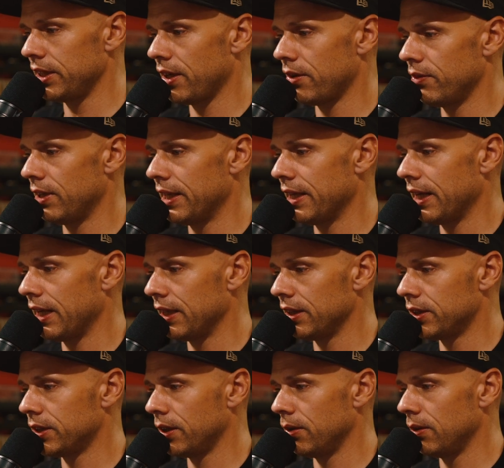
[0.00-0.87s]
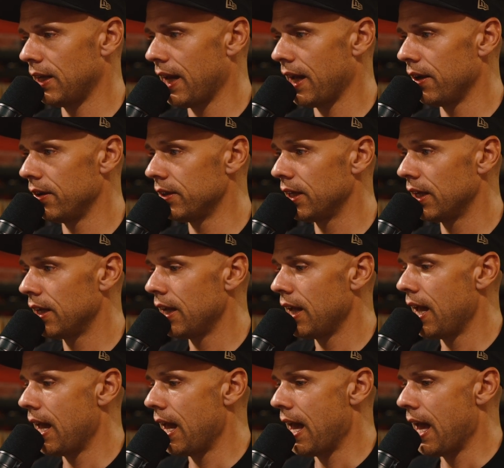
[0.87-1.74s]
you don't really need it too loud.
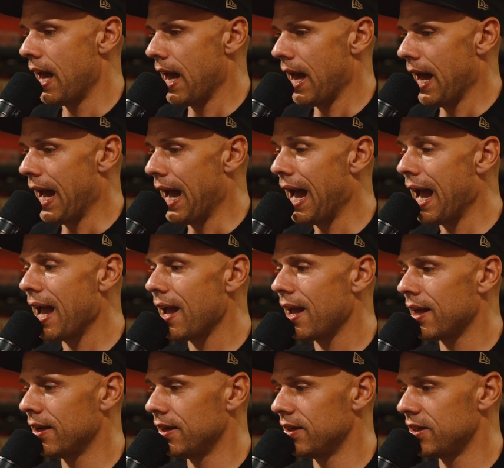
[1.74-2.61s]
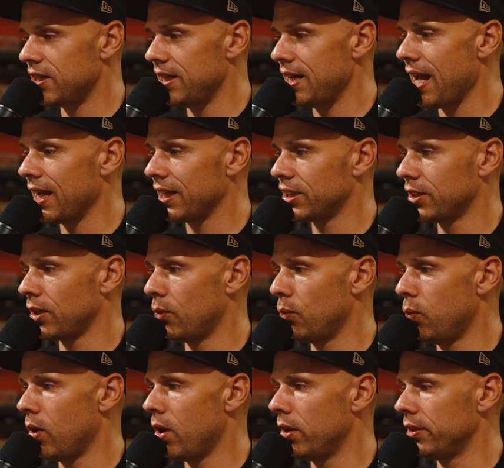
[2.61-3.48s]
And yes, so
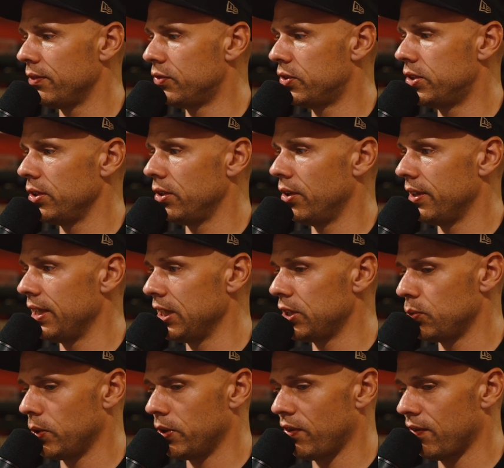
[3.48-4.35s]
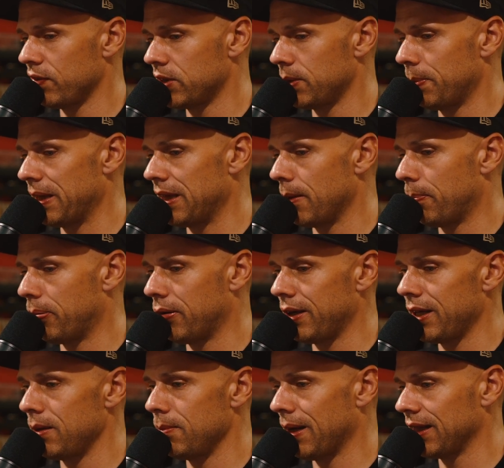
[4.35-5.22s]
what I'd have done, this would have obviously been the
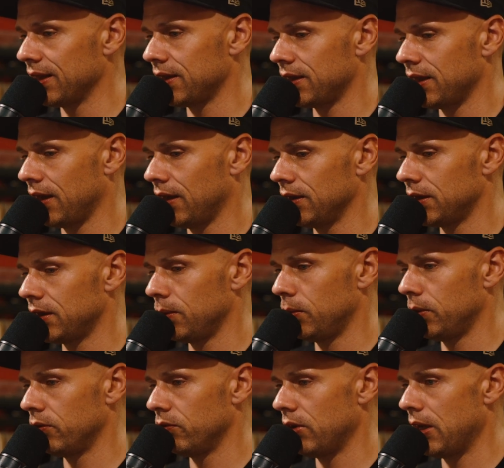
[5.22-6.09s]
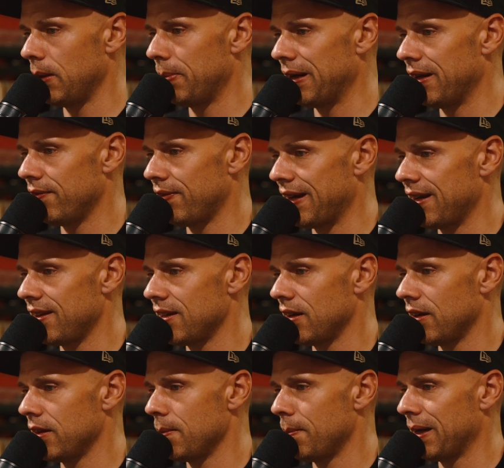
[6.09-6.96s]
pre-master, so there wouldn't really been of
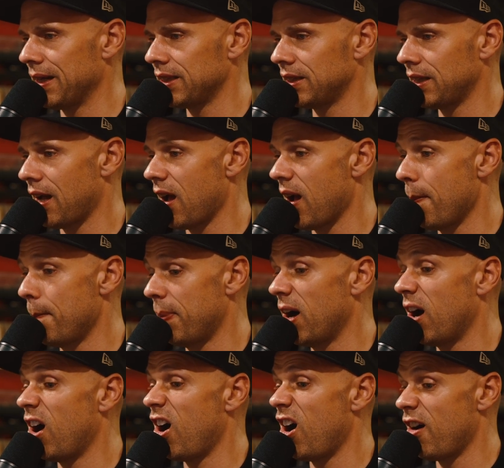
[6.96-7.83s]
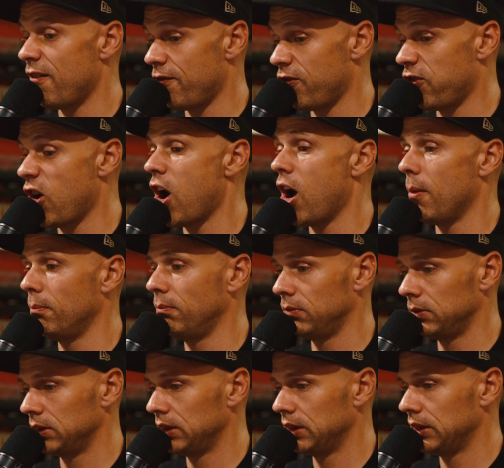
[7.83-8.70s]
anything on the master apart from
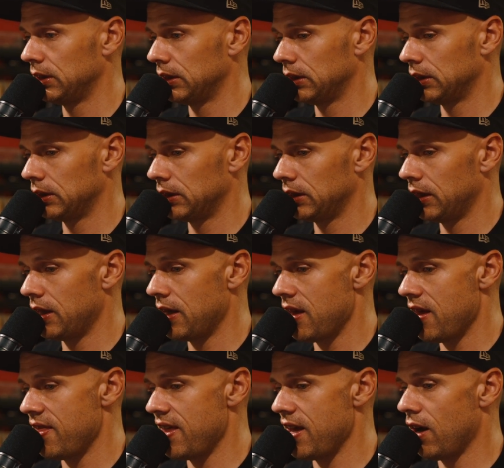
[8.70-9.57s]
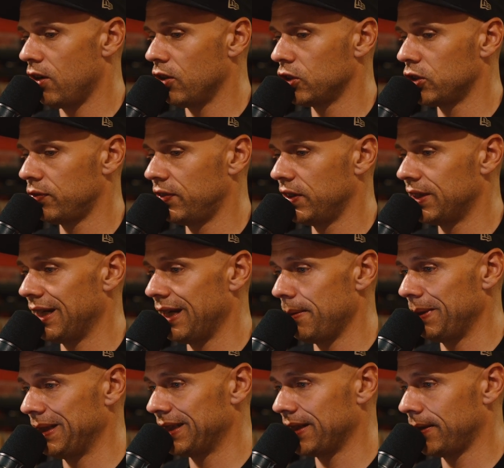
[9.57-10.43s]
the Oxford
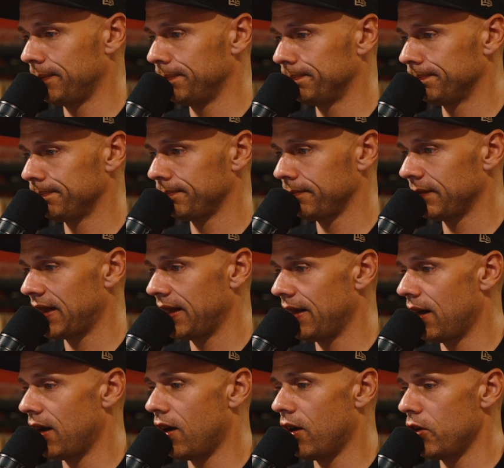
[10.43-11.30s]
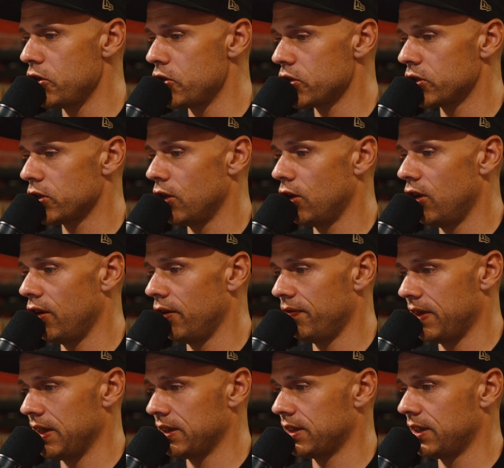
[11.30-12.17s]
limiter. I just
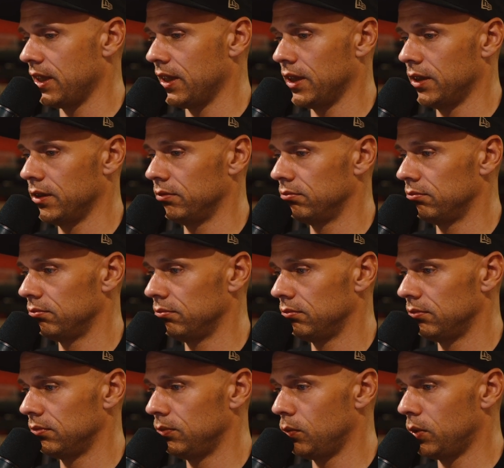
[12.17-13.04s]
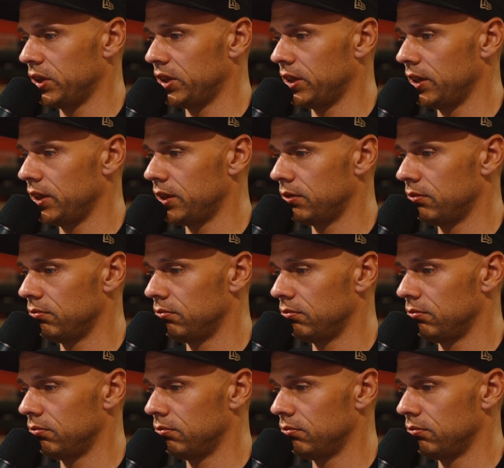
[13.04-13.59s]
love this thing. Watch this.